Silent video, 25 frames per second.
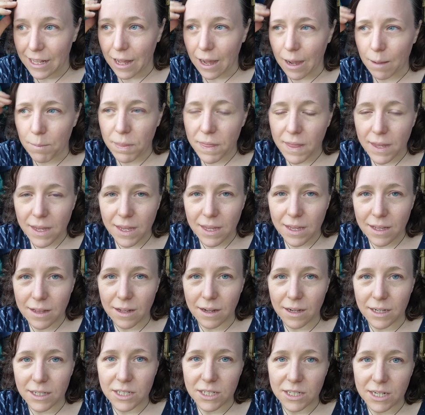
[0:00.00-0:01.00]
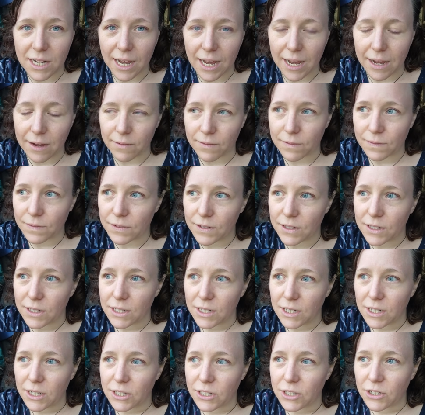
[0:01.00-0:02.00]
I'm thinking that I should have
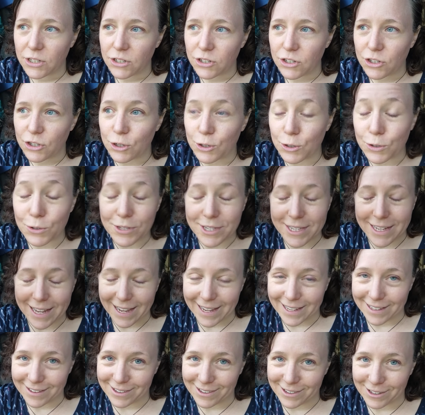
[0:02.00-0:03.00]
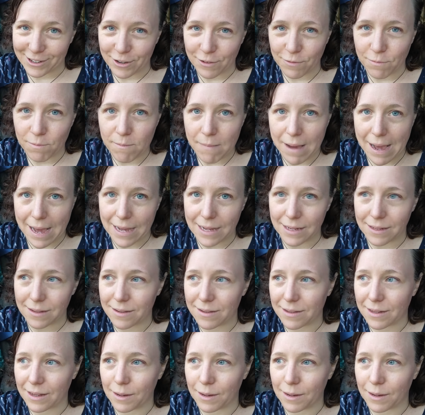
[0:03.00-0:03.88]
two sets of mats